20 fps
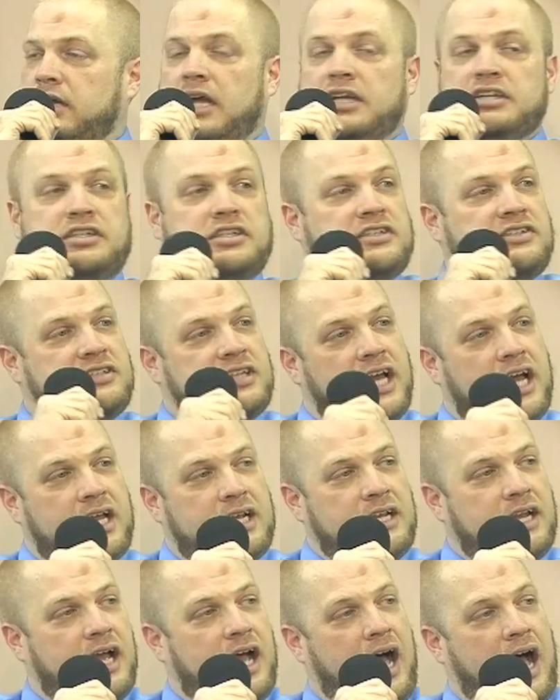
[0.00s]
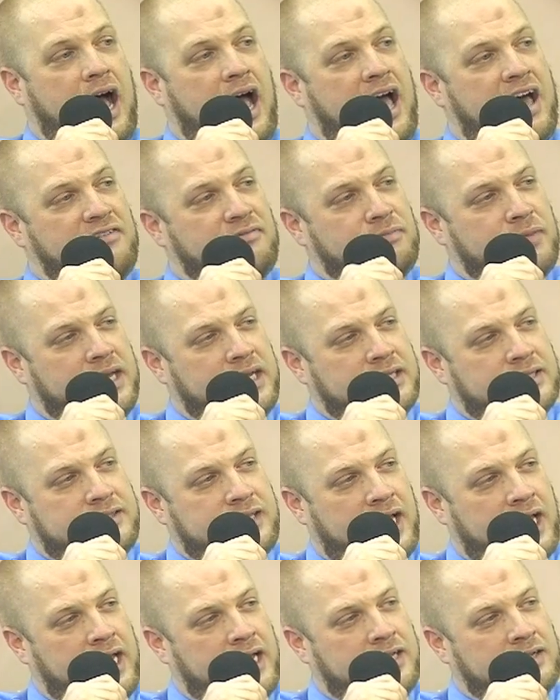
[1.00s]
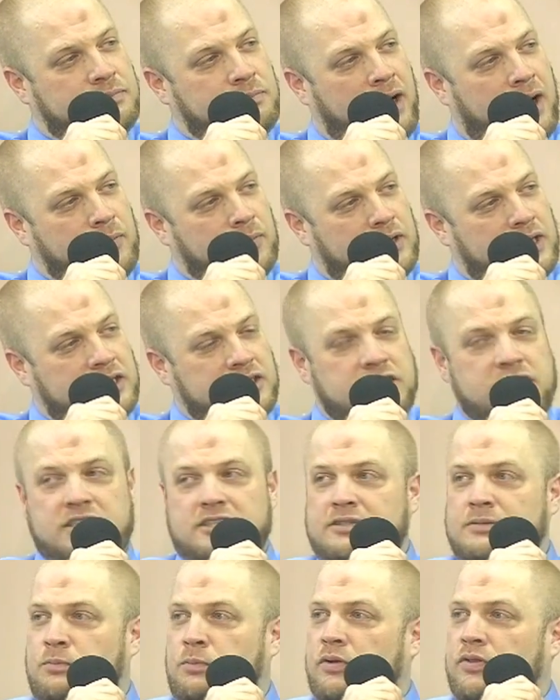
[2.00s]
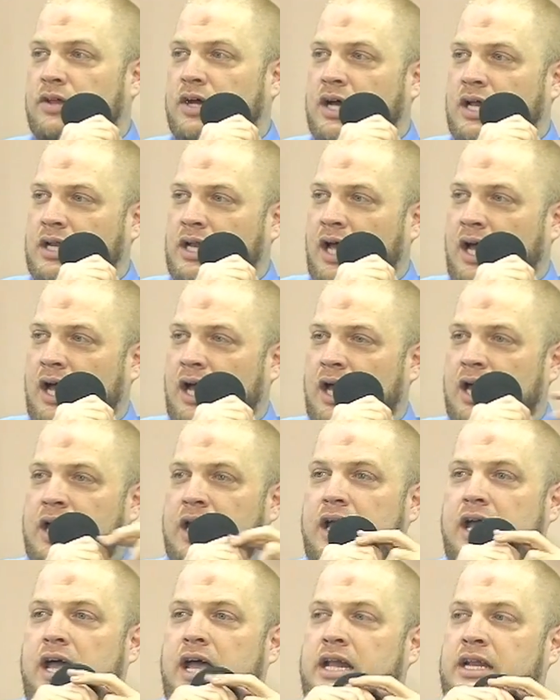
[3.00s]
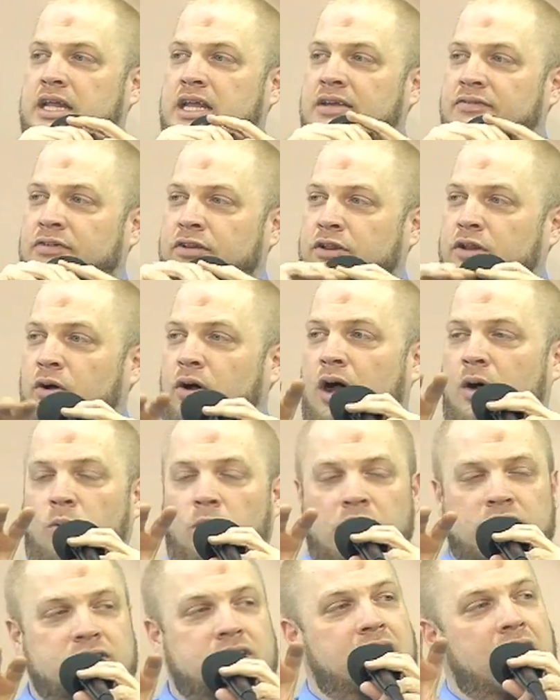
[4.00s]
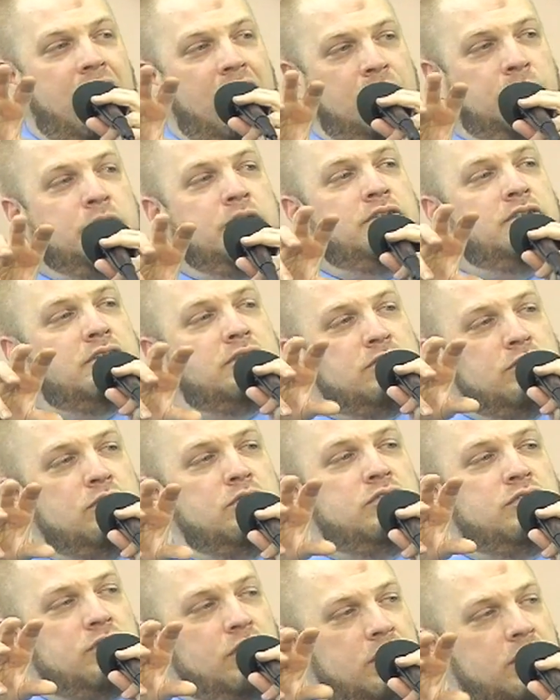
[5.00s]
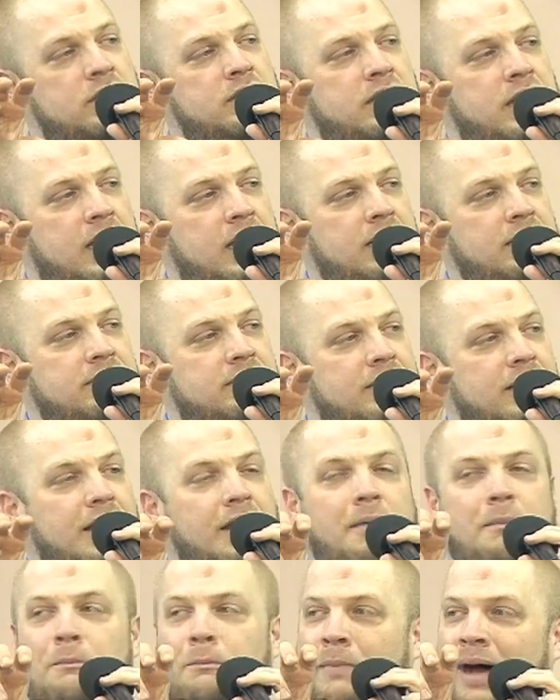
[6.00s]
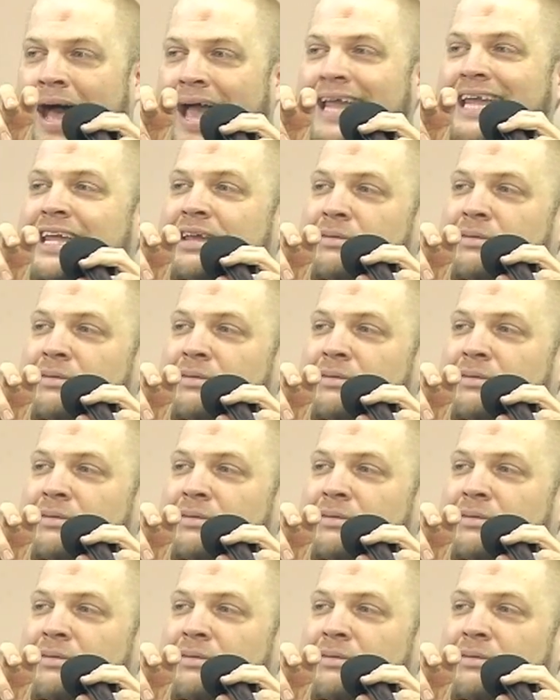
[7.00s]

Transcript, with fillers: And she said, I have maintained my relationship with Allah. And even though I wasn't able to do certain things, my